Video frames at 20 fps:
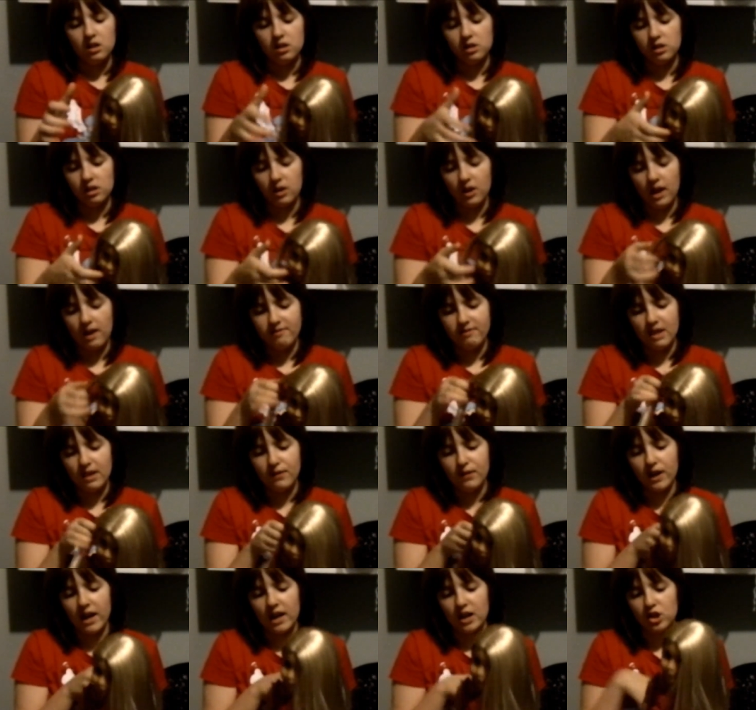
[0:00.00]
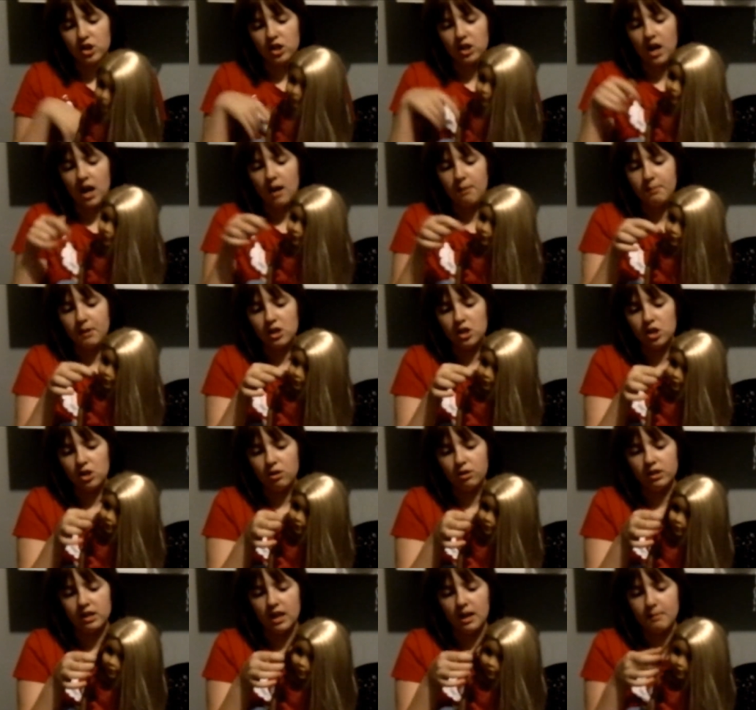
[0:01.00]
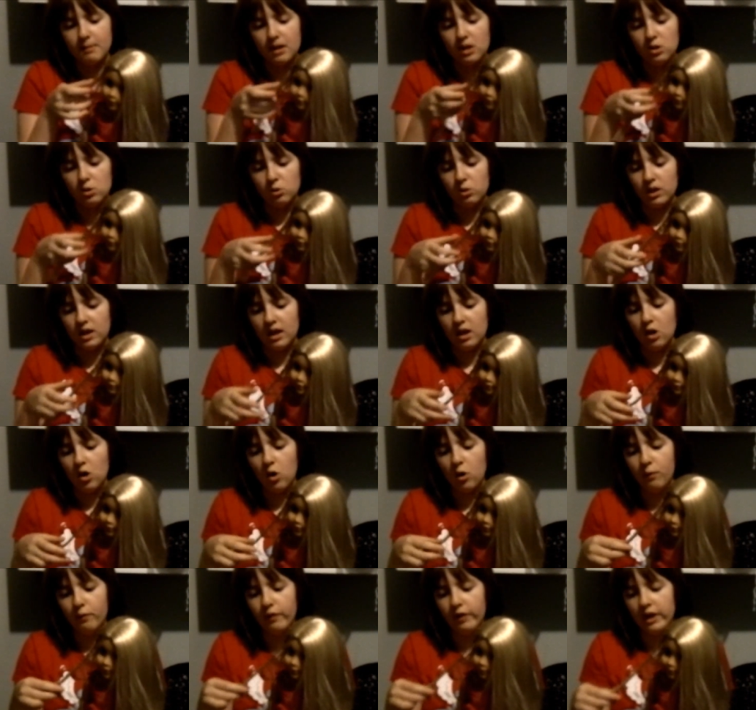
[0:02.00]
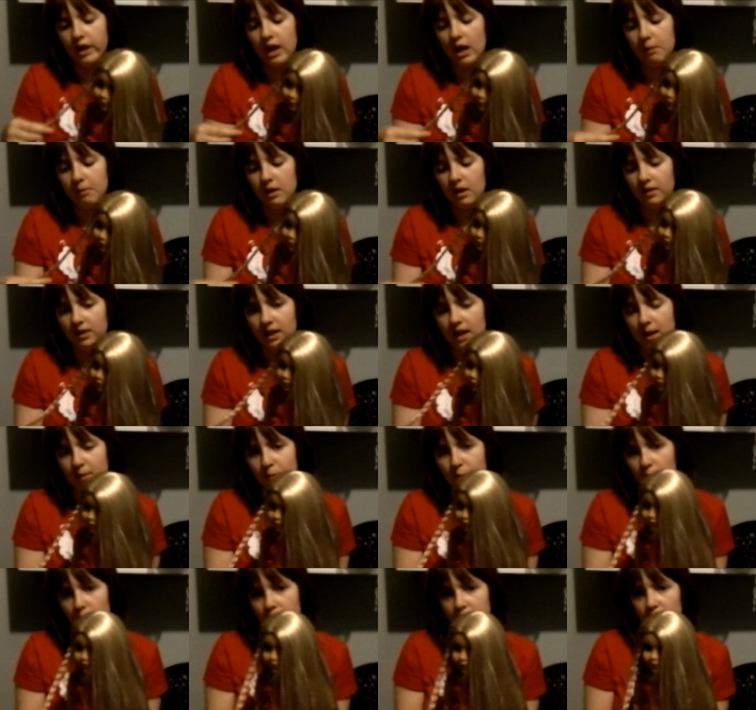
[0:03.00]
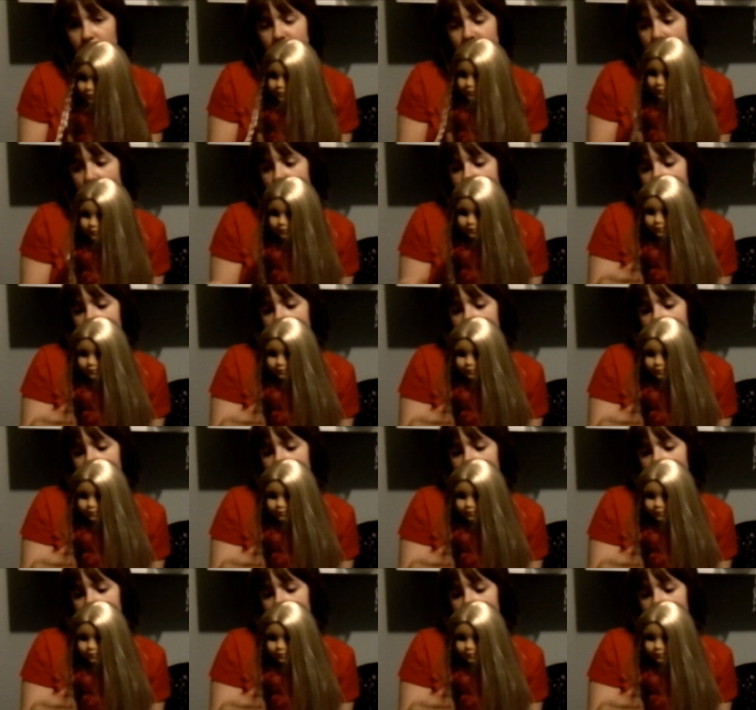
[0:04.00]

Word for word: So I've never actually gotten much use out of my Julie, and hopefully I'll be able to get more use out